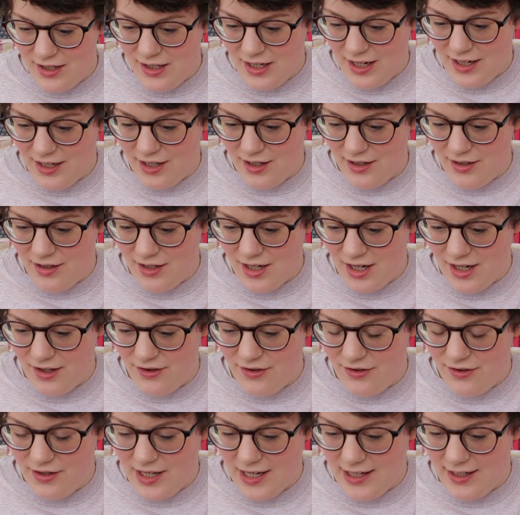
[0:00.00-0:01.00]
lion,
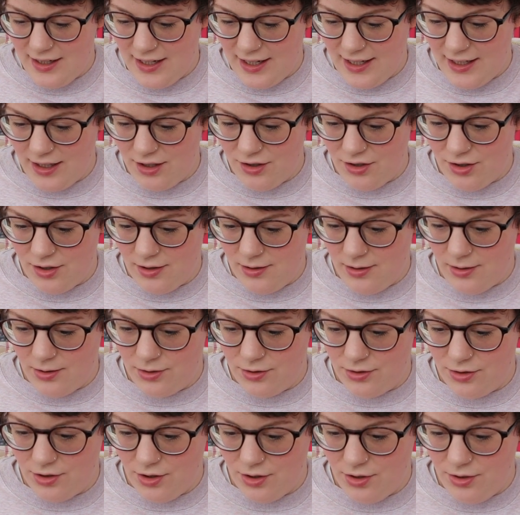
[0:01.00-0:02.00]
and that lion just
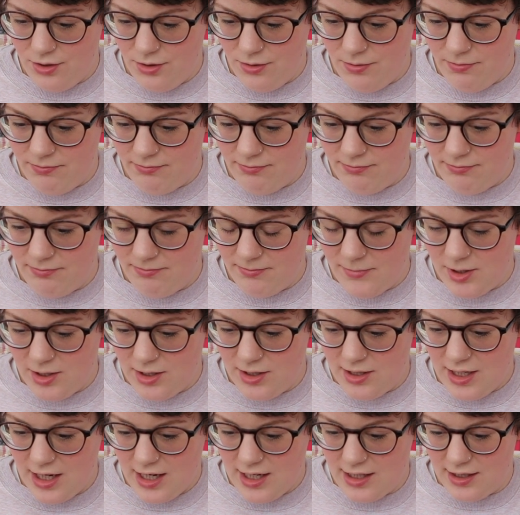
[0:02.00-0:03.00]
looks so
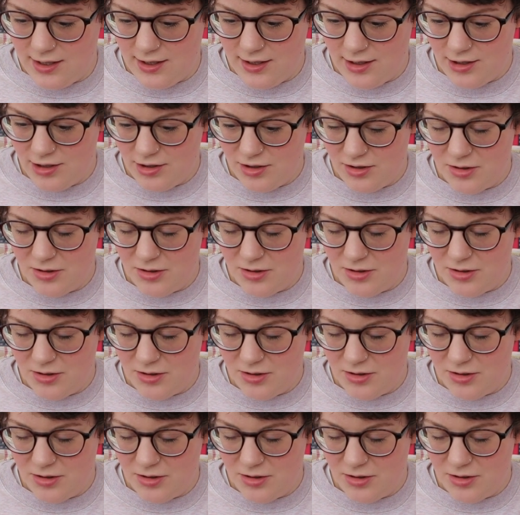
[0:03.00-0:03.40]
sad.